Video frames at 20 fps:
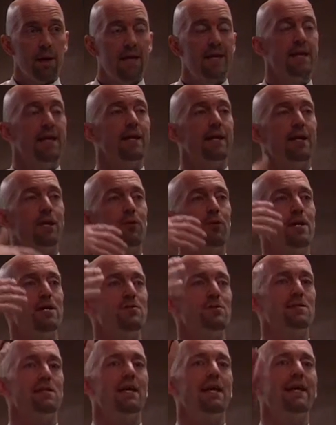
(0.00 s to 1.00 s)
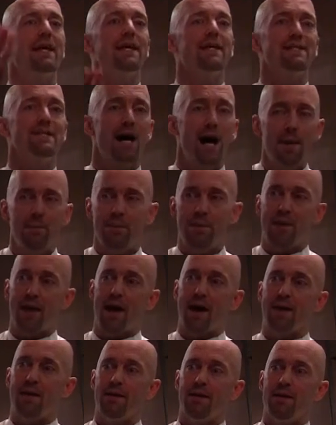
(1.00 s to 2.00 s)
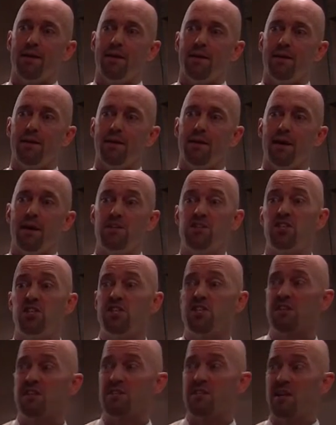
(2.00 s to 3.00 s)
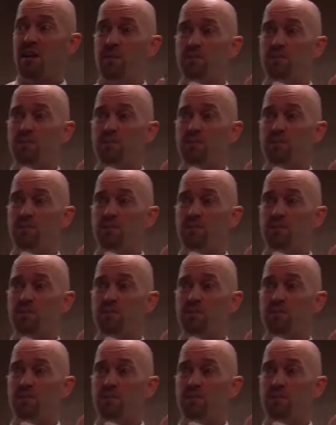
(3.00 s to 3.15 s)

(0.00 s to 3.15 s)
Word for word: And yet grace was laid on top of that as Jesus